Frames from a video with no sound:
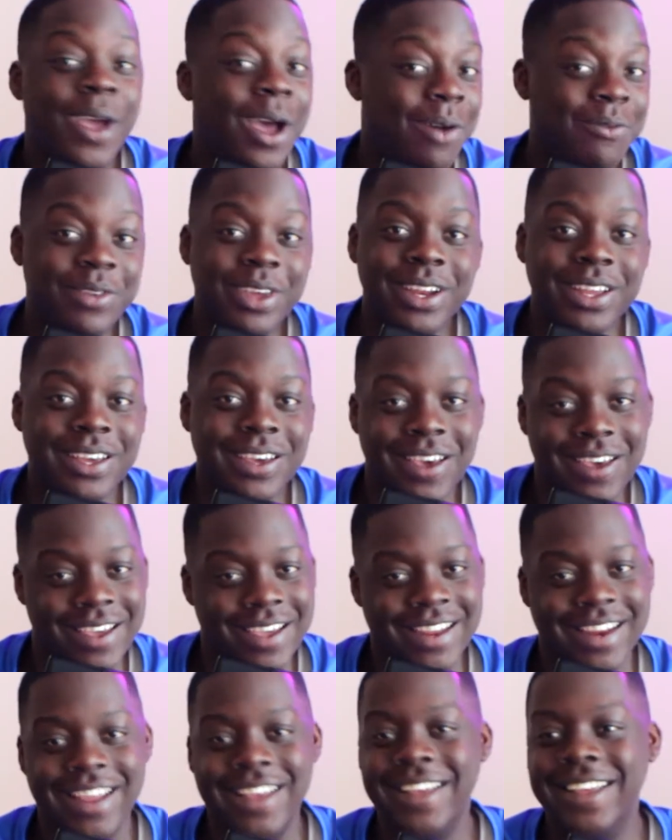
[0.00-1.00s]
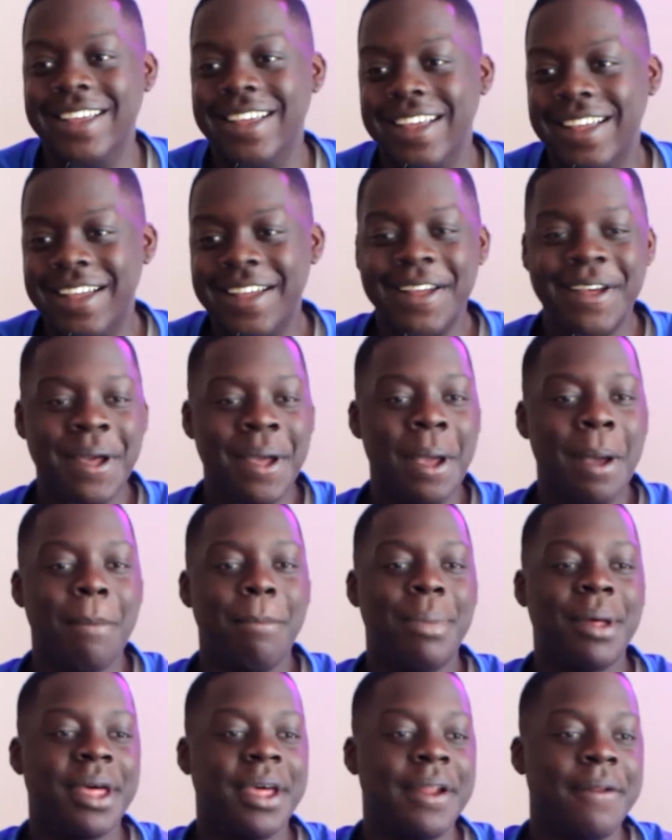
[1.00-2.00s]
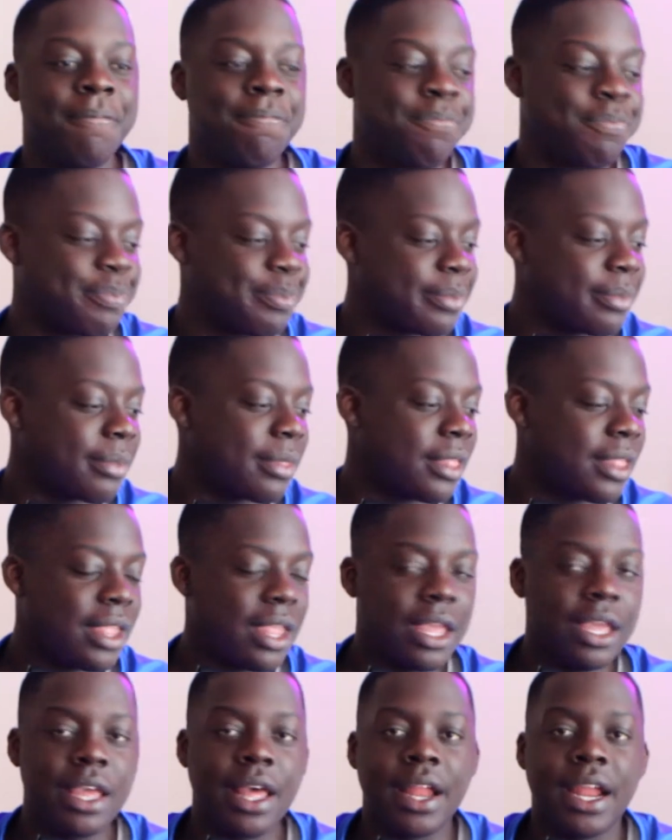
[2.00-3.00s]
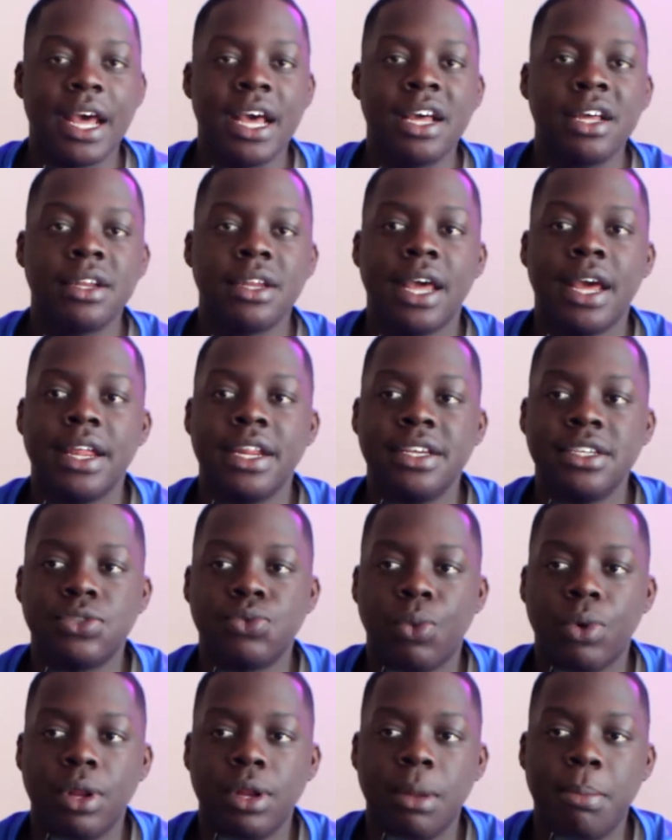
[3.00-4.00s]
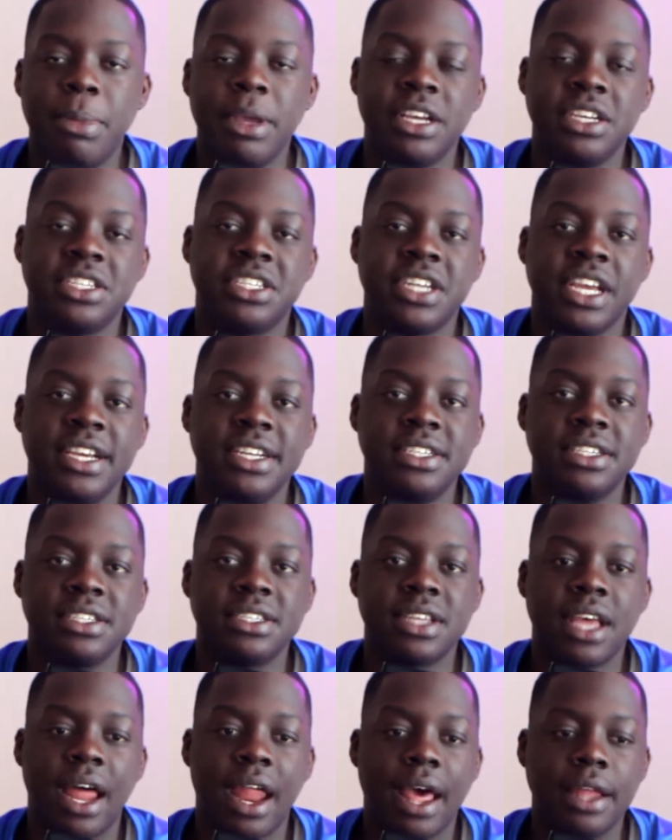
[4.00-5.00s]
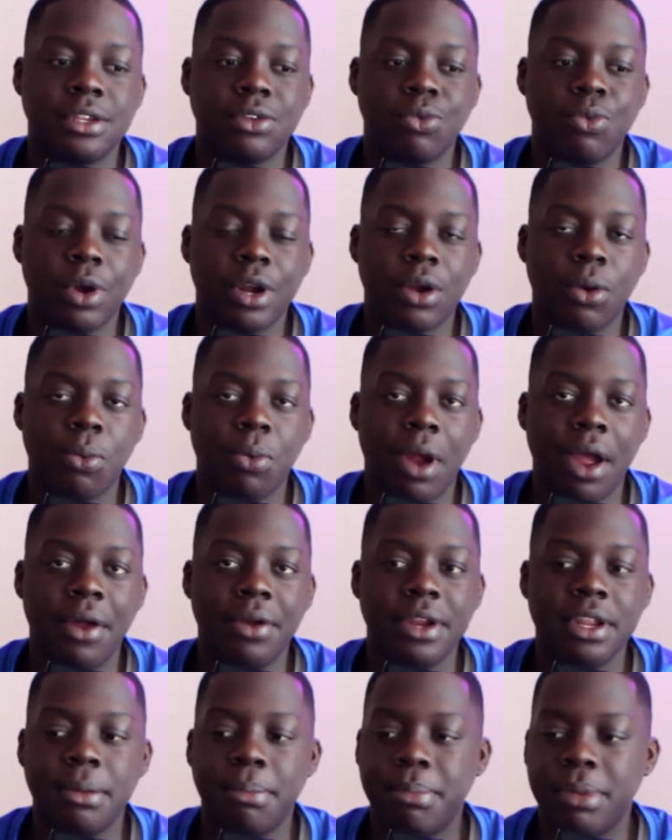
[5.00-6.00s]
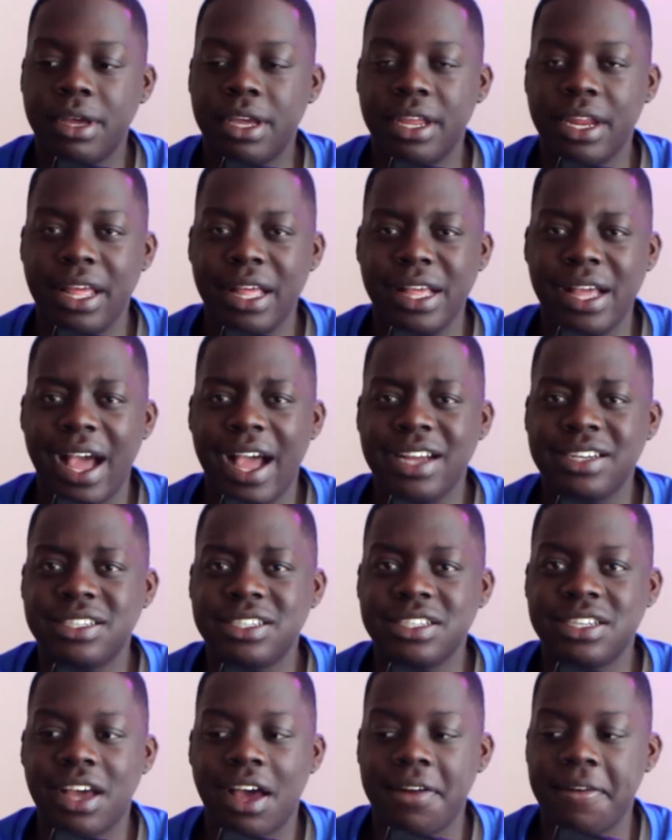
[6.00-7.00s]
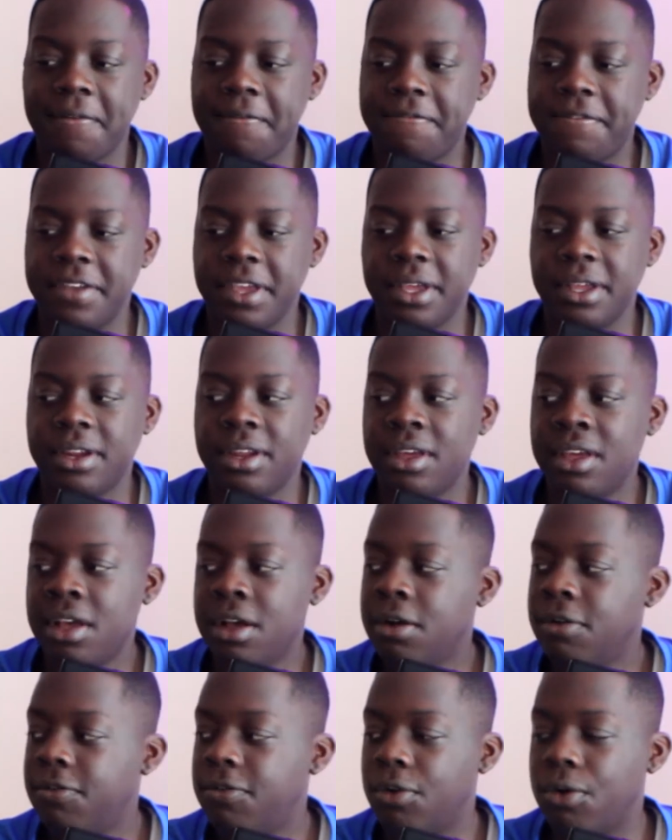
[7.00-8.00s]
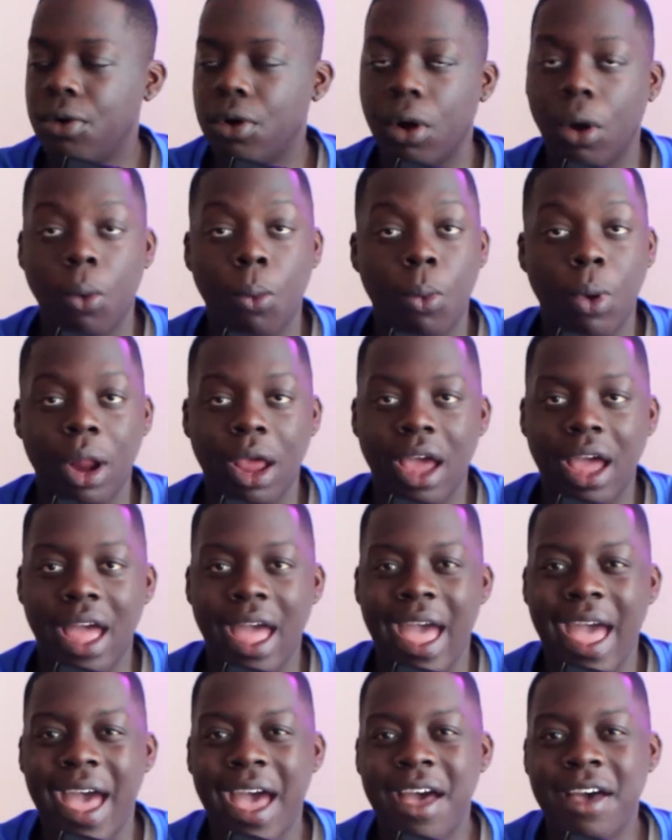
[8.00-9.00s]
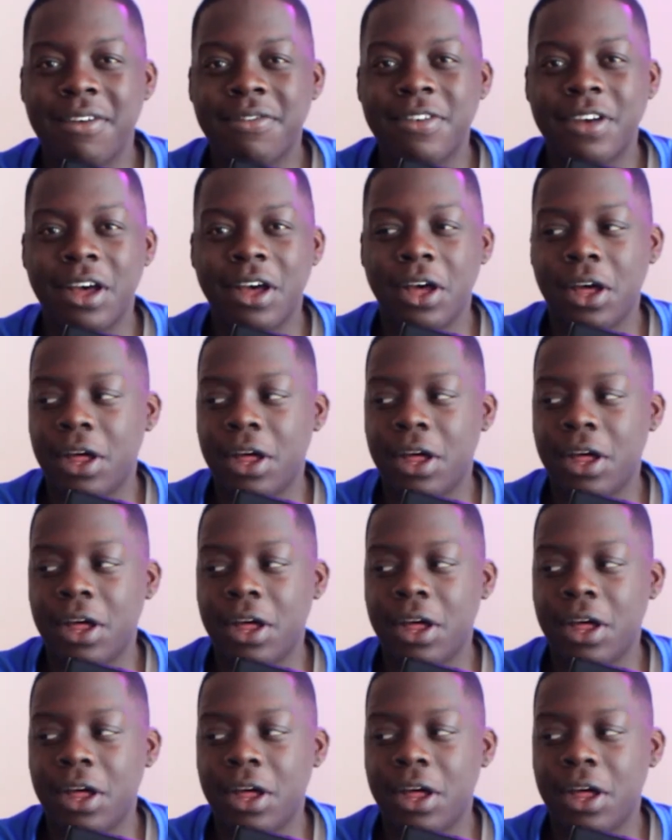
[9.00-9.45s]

I'm in the cut, but yeah, that is one of the biggest changes. I had to work around it, but it actually kind of fit for what I have.